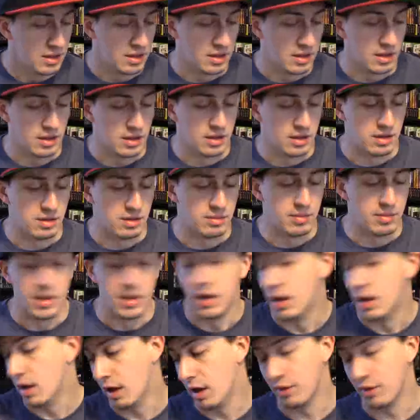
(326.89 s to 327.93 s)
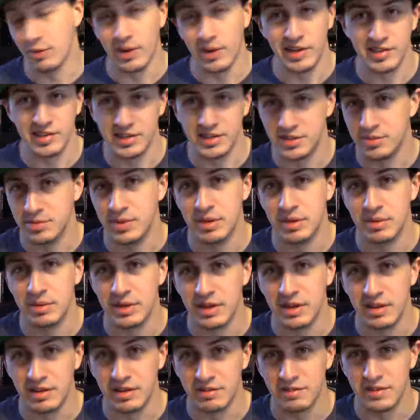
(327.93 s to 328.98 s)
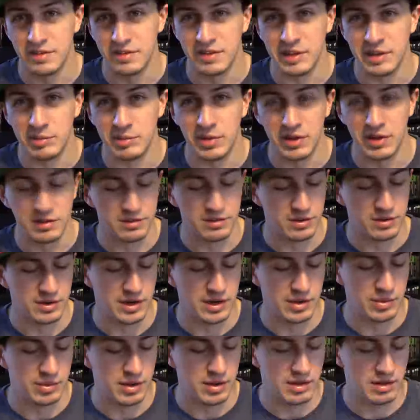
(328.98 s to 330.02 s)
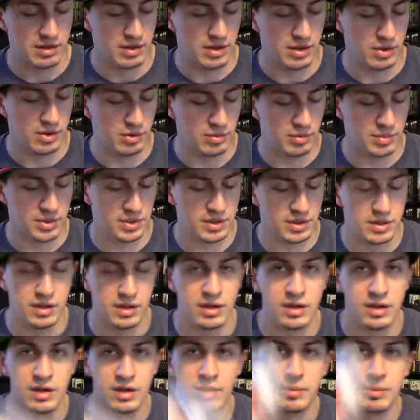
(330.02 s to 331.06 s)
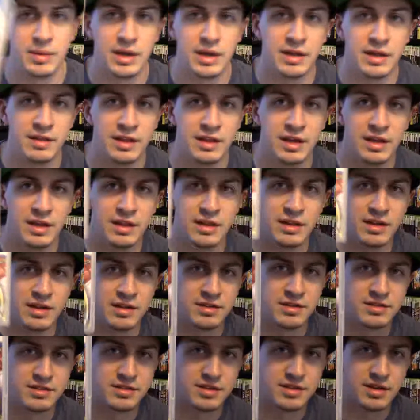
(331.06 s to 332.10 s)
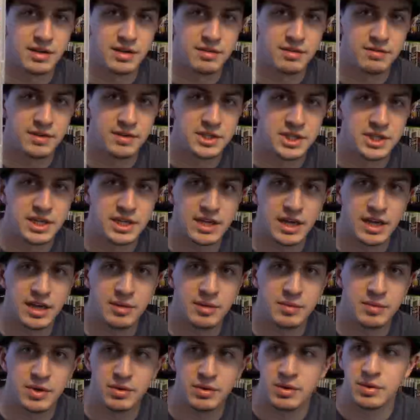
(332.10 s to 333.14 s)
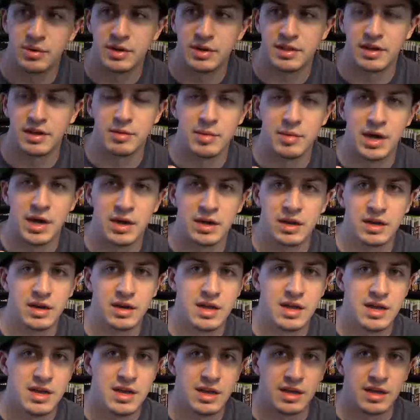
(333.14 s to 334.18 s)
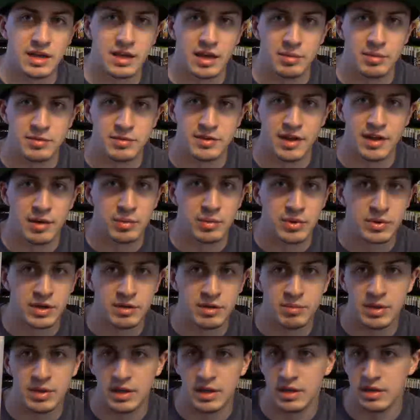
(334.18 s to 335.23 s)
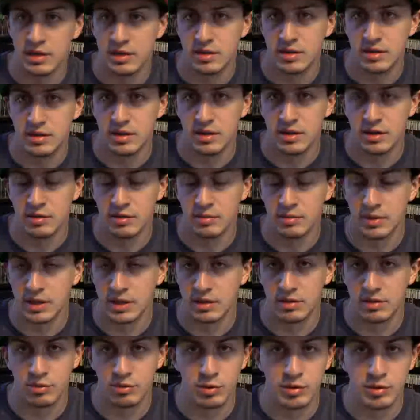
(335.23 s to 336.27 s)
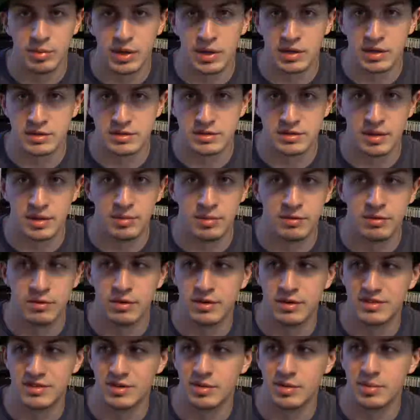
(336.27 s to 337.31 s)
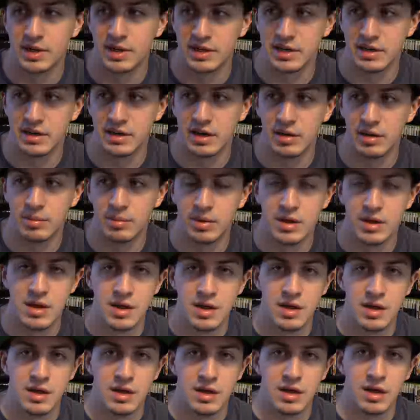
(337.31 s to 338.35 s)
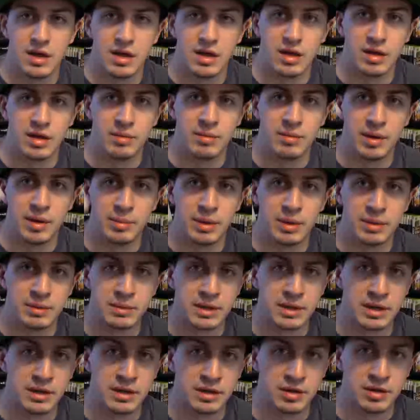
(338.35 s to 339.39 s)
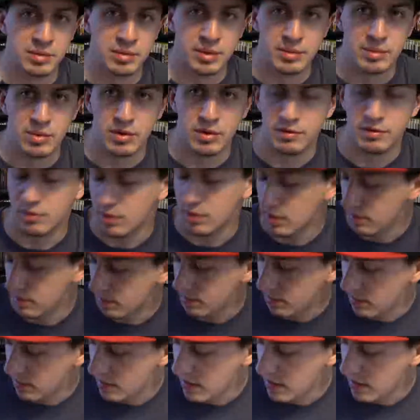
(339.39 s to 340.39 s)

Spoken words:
Otherwise, I should be able to get like $15 for it, I would hope. And then this fishing game, don't know anything about it. GameStop would give me like $3 or something for it, so I picked it up. Might be able to get a little bit more for it than